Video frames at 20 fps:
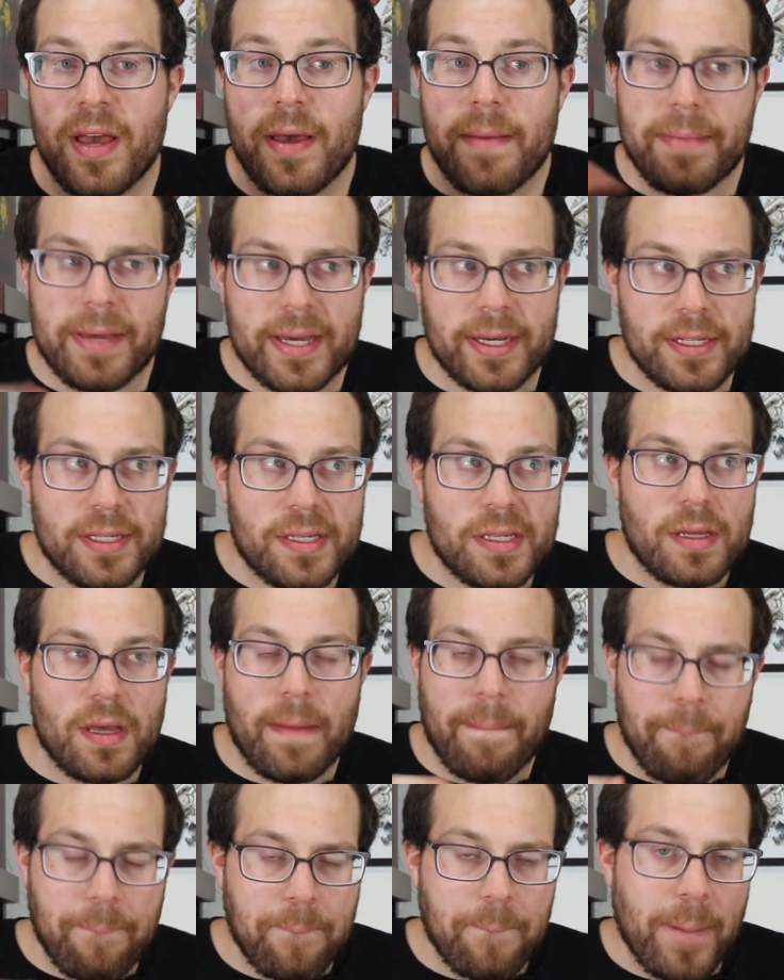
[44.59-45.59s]
because
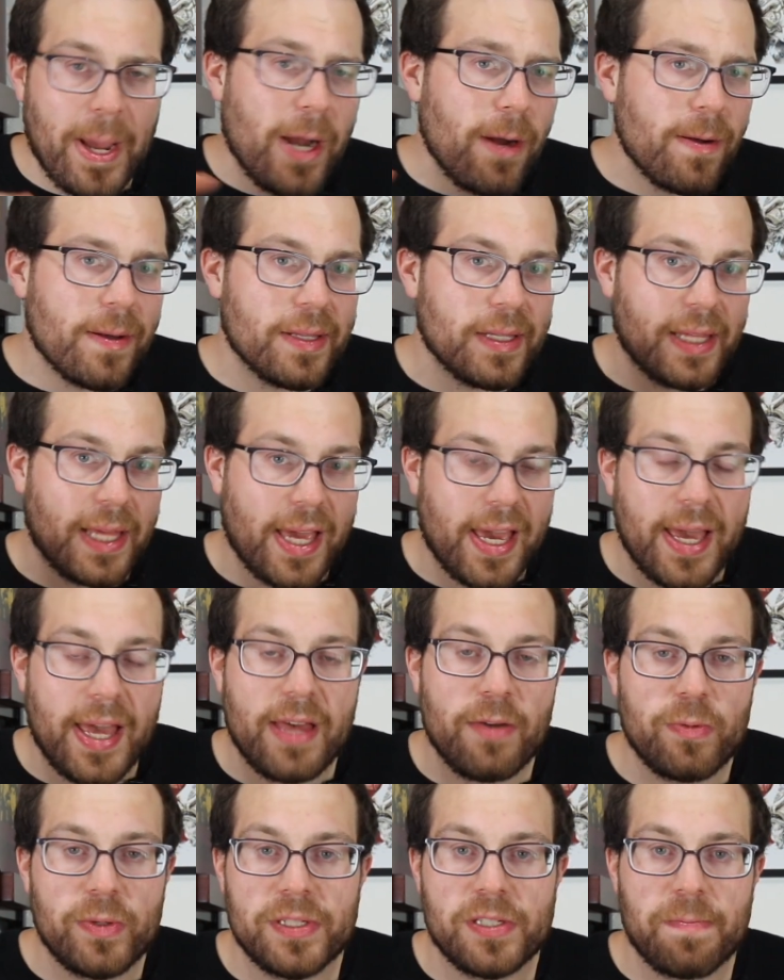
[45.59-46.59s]
apparently
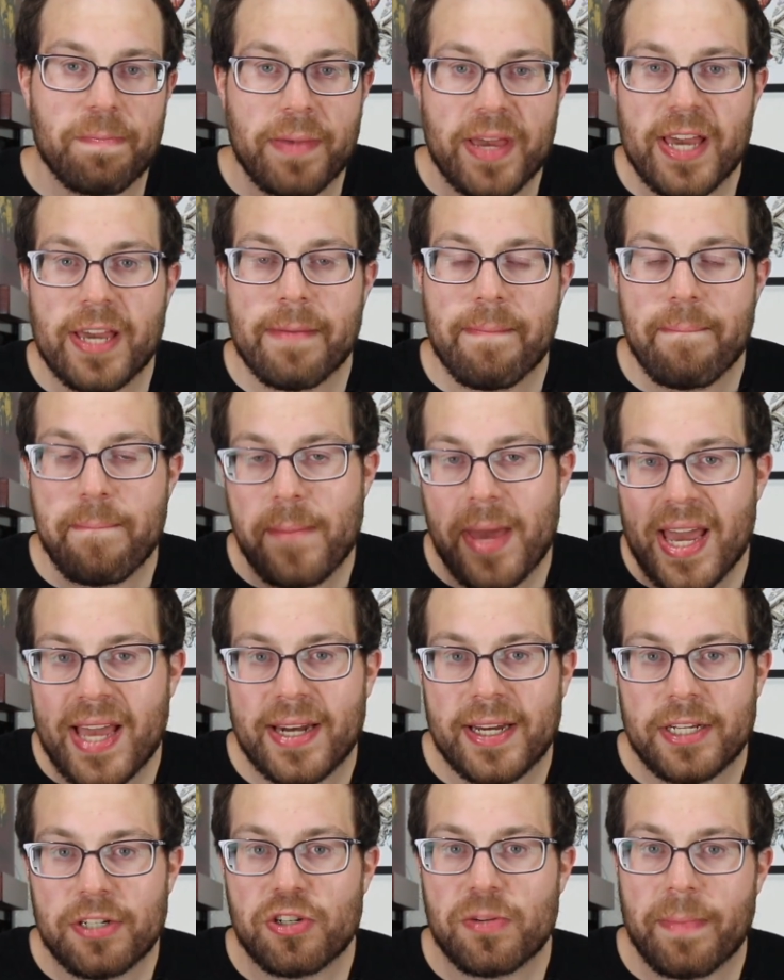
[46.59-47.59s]
it was being
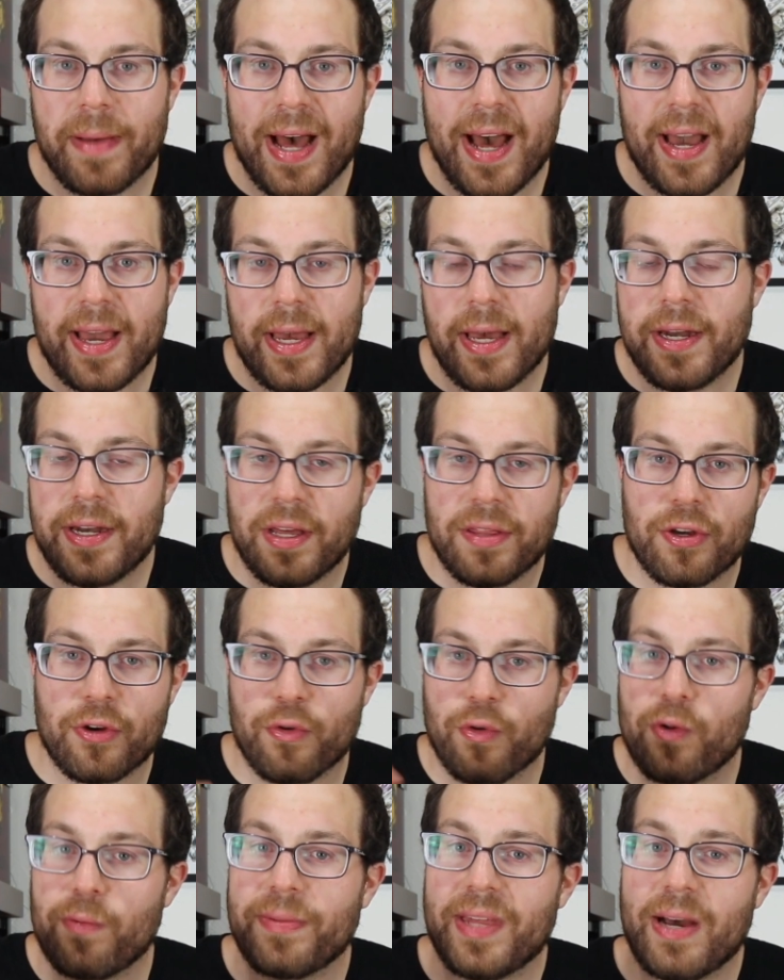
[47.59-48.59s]
managed by another
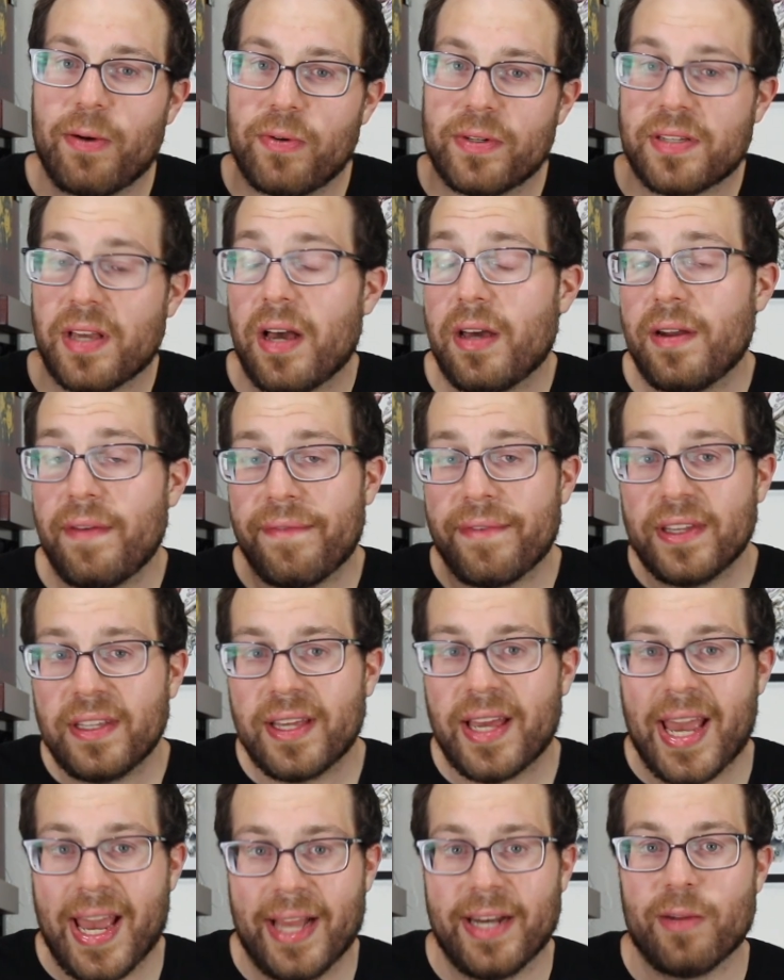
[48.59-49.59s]
group that was
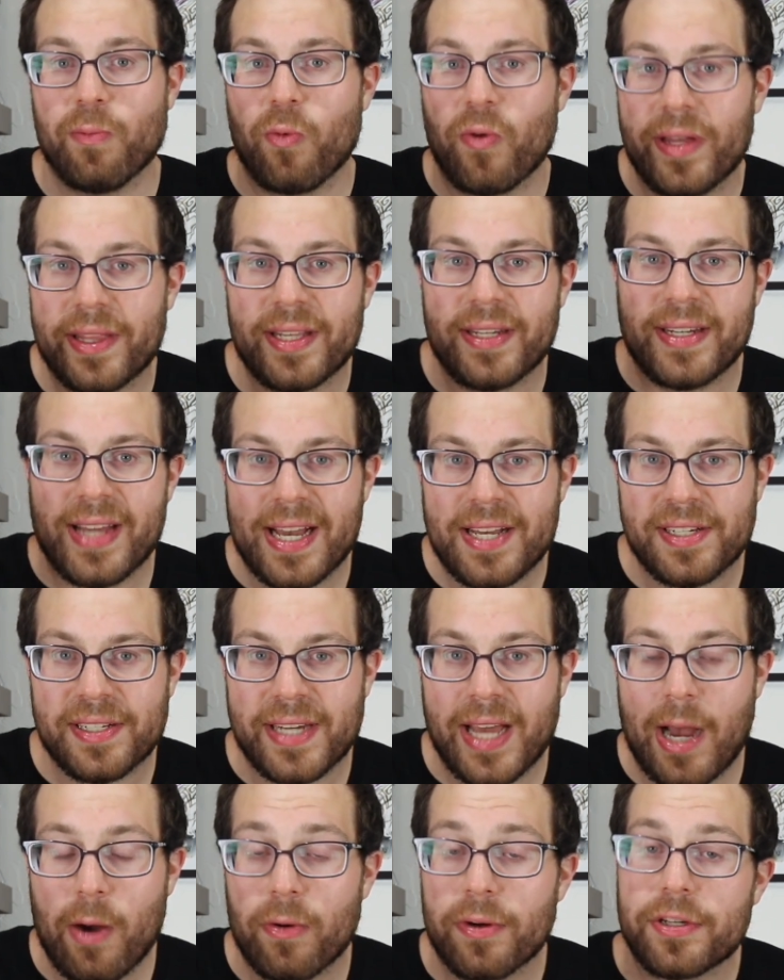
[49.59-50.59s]
unaffiliated with Dice
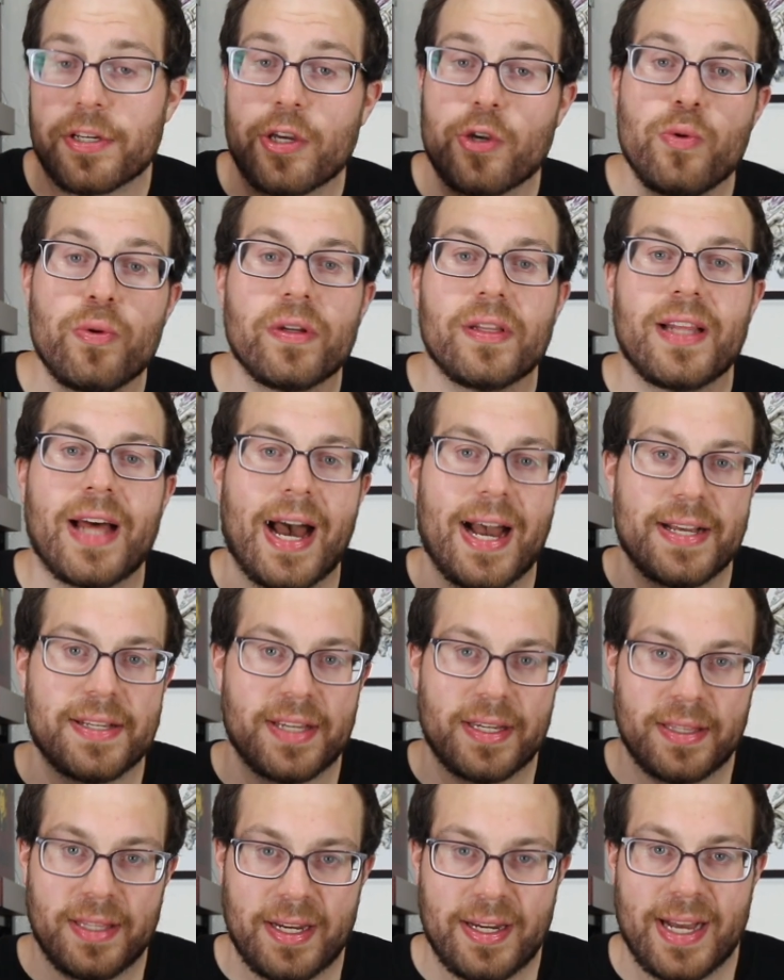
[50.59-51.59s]
Tower,
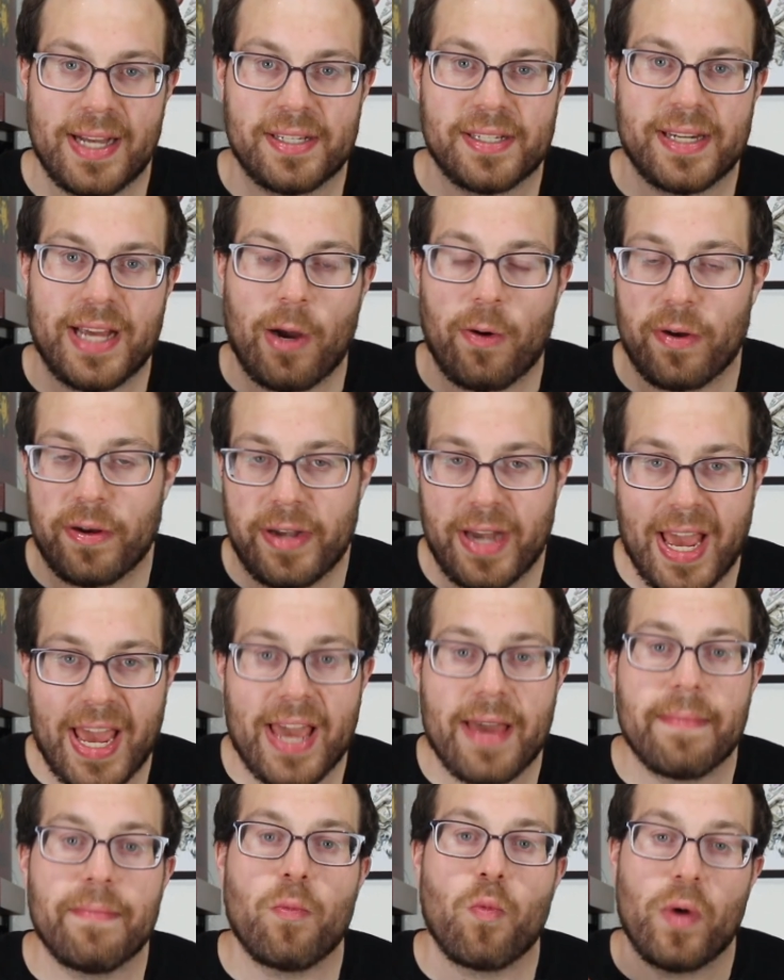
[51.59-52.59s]
utilizing the Dice Tower
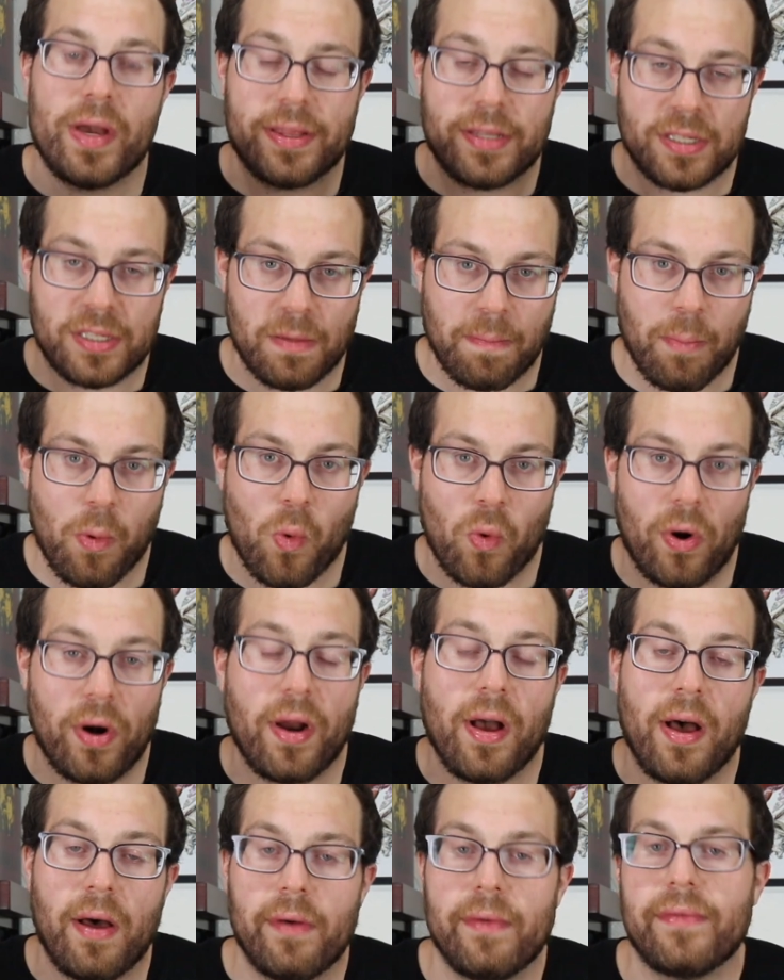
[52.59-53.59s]
name with support
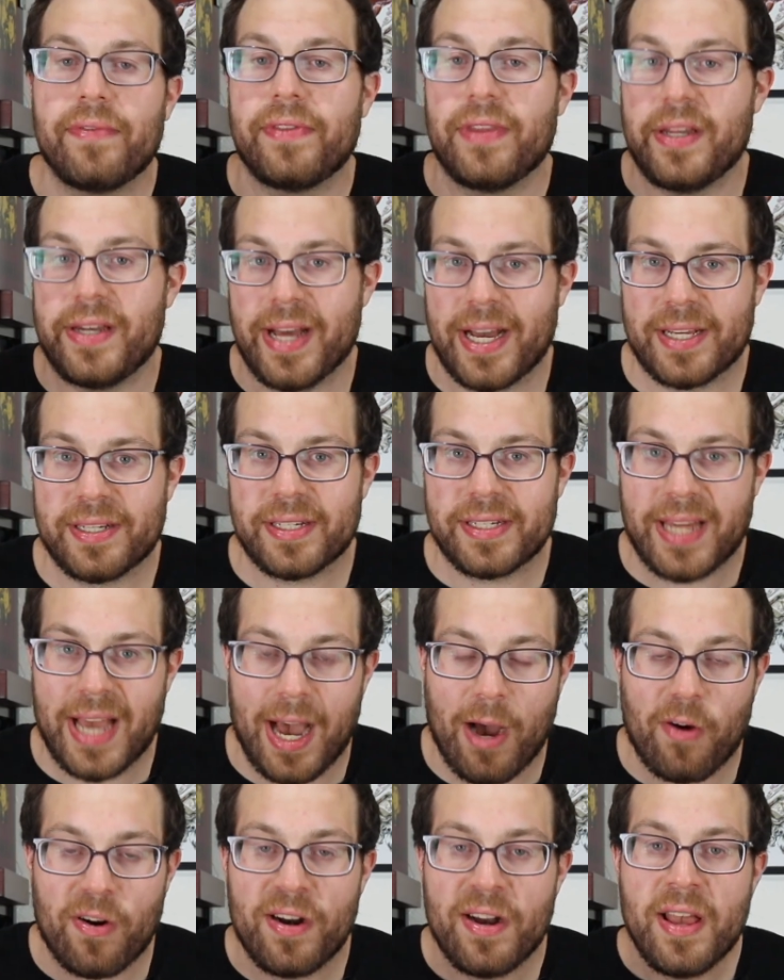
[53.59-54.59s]
of the Dice
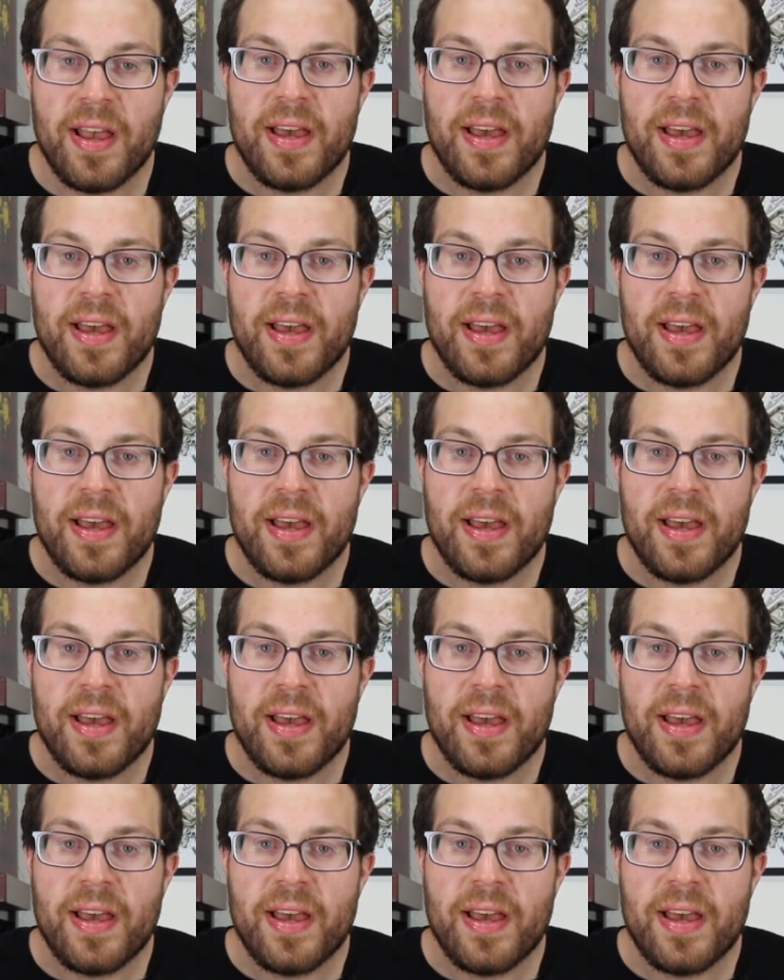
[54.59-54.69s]
Tower.